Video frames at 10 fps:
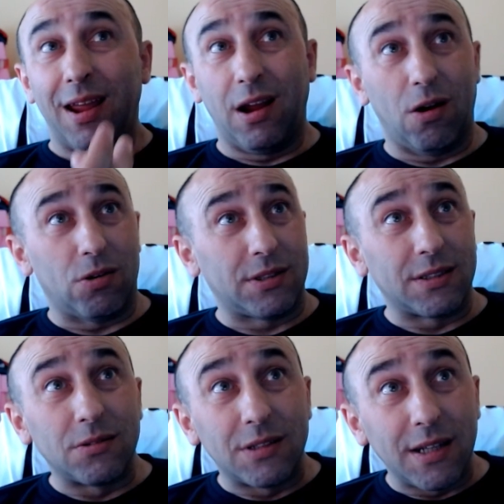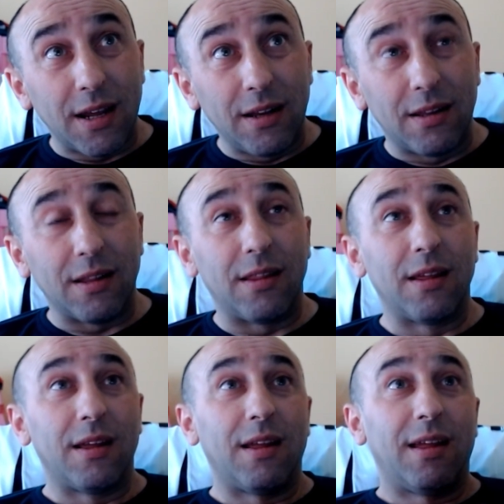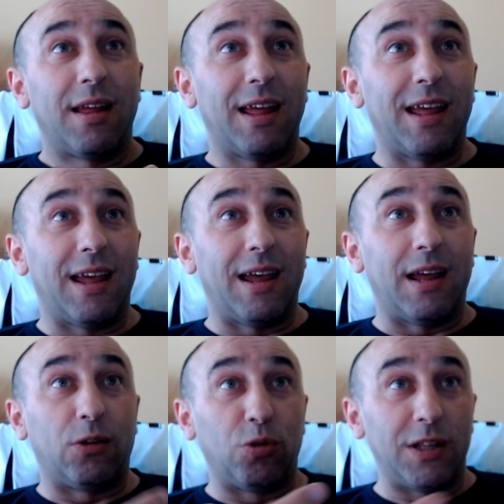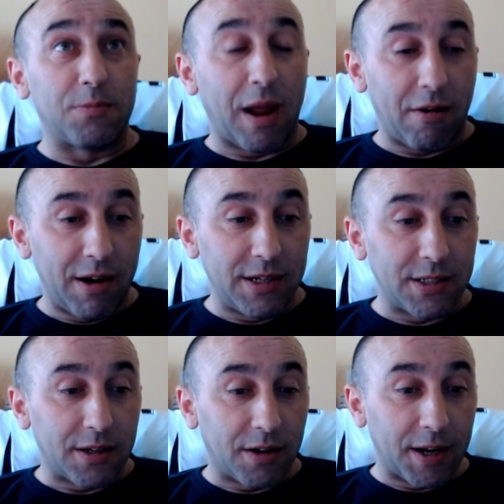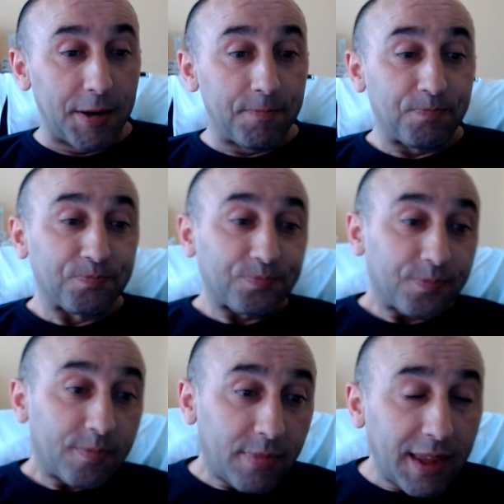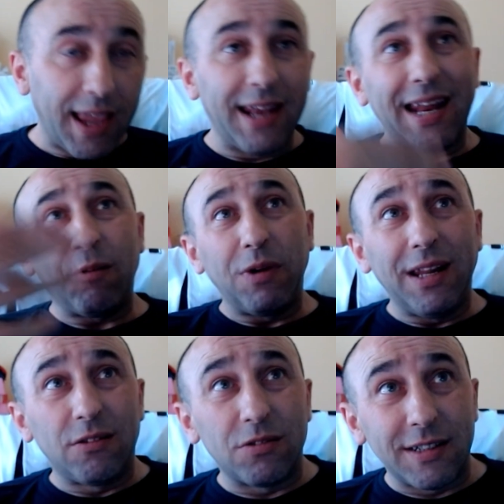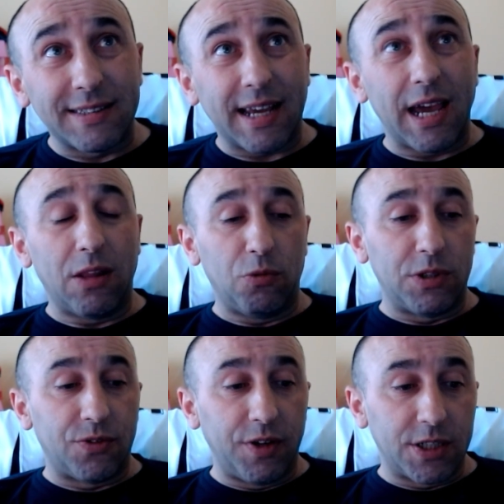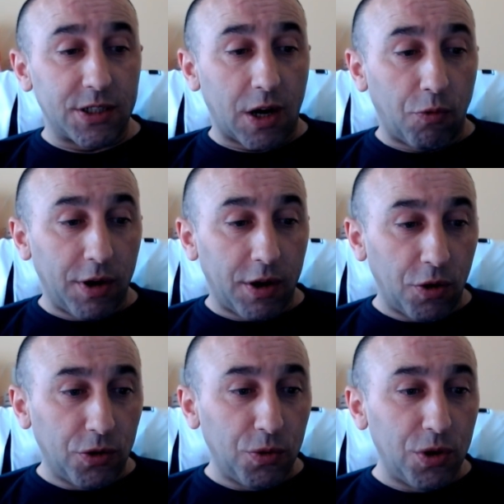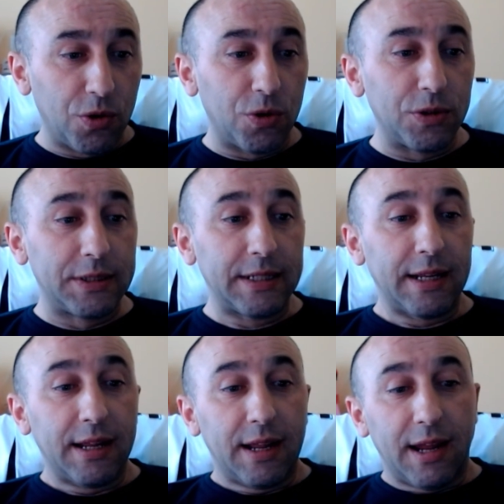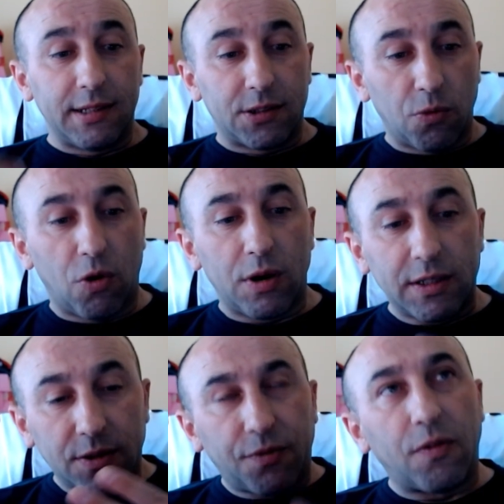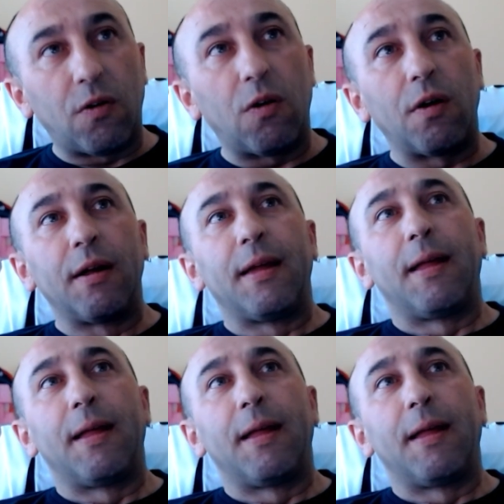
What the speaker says: cost associated to this migration, okay? And then we need to decide which features are we going to use, and so on and so forth.